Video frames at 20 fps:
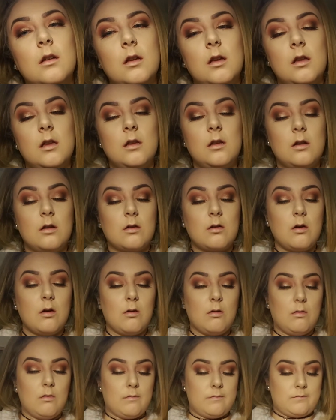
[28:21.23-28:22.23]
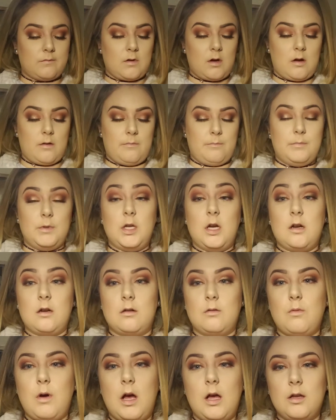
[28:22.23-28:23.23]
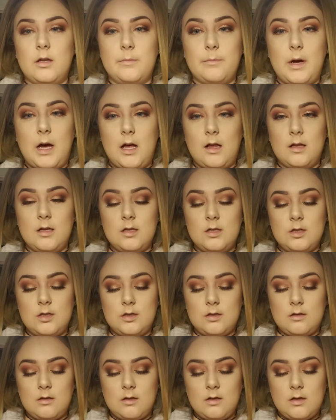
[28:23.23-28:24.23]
Nicole from Young, Wild, and Polished.